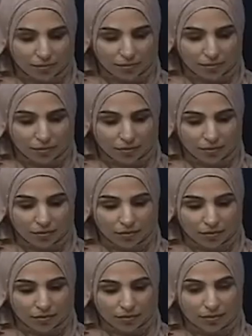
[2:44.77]

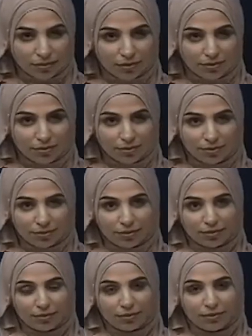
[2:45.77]

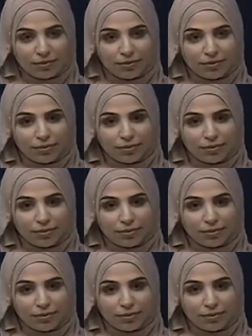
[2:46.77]
(silent)